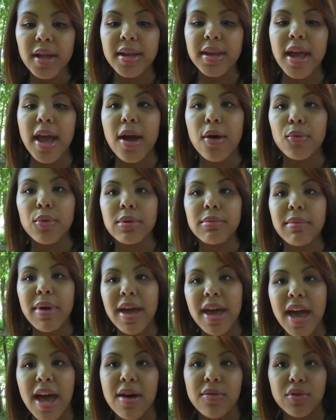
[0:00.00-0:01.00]
Now, we
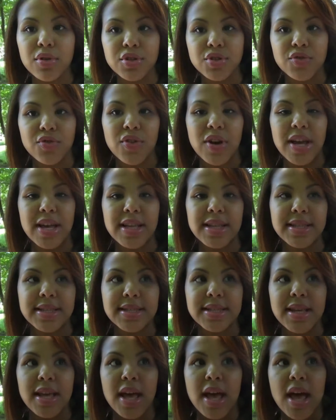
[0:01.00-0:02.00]
might have those
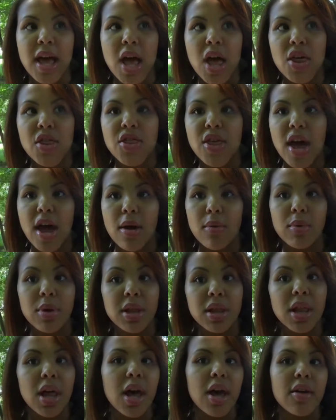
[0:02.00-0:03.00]
friends that we
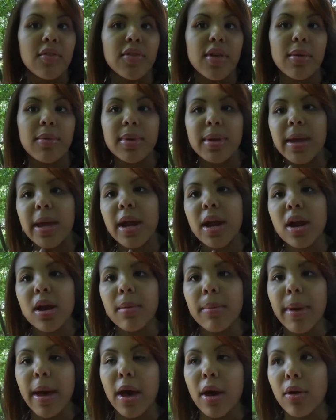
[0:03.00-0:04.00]
love, that we care
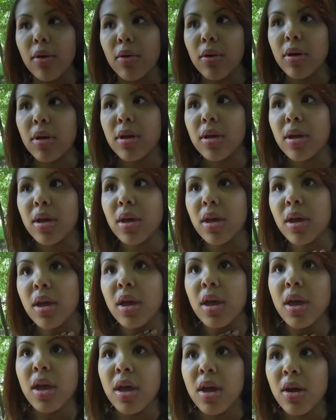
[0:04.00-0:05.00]
about,
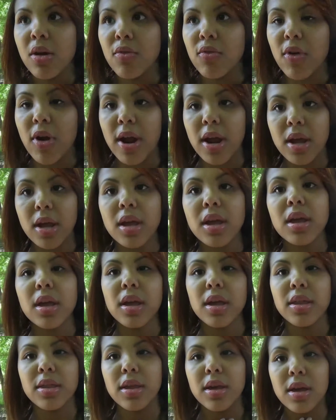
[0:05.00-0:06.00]
right?
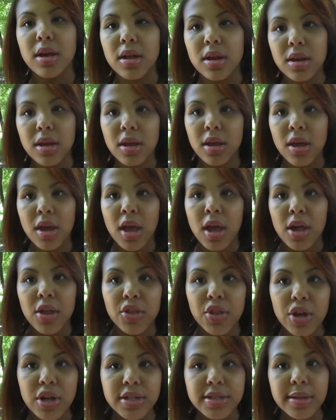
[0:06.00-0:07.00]
And then
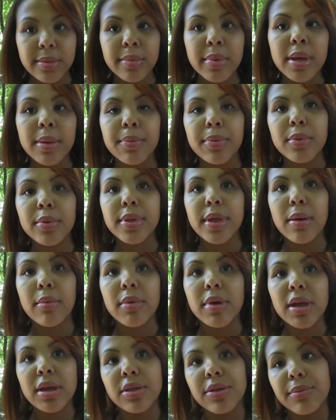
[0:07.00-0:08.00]
there are some people that
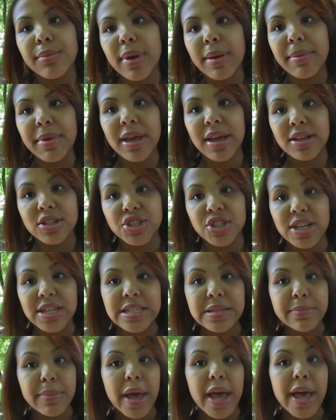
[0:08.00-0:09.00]
we either maybe had
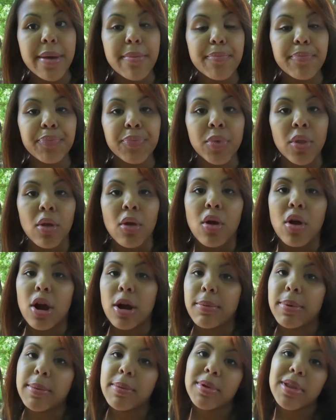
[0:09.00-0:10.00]
just met
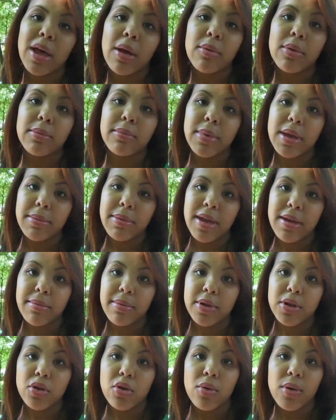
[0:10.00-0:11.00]
or people that we maybe have
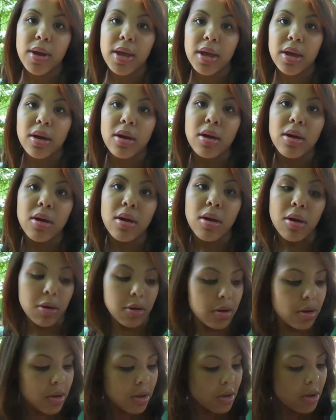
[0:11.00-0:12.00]
been knowing
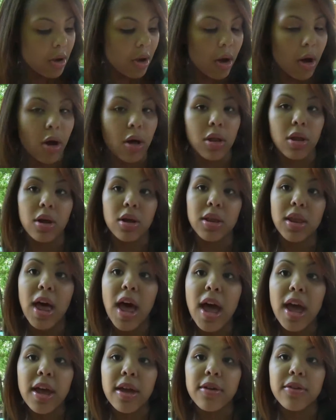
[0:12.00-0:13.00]
all our
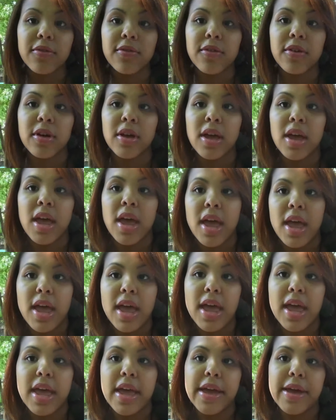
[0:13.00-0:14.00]
life,
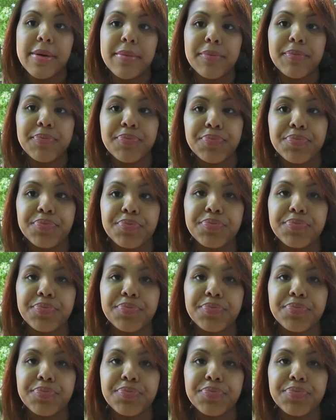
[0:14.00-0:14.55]
and